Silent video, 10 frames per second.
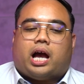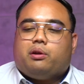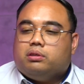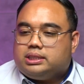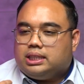I
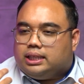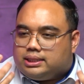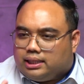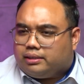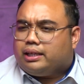don't see
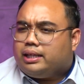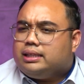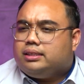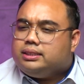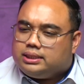it's a
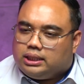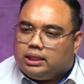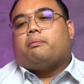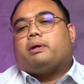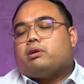redundancy
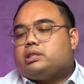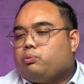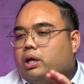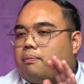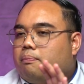because
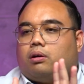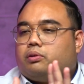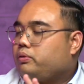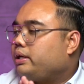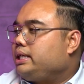we are
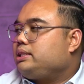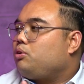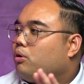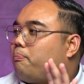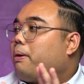authorized
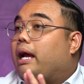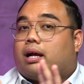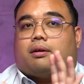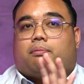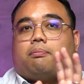or
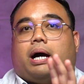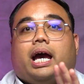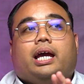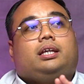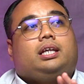backed
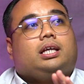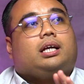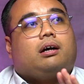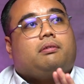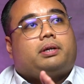by the
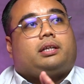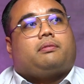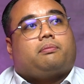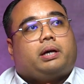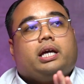
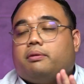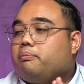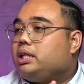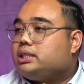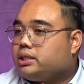government, by the
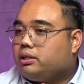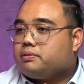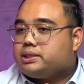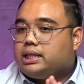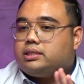Ministry of
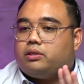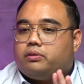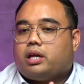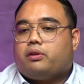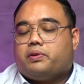Science,
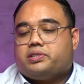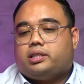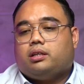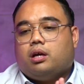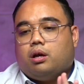Technology and
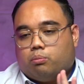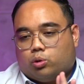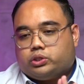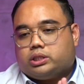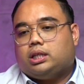Innovation,
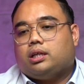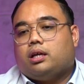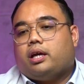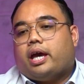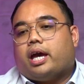mostly,
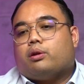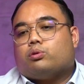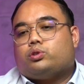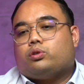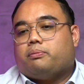and
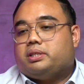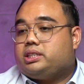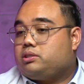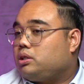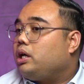also the
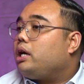Ministry of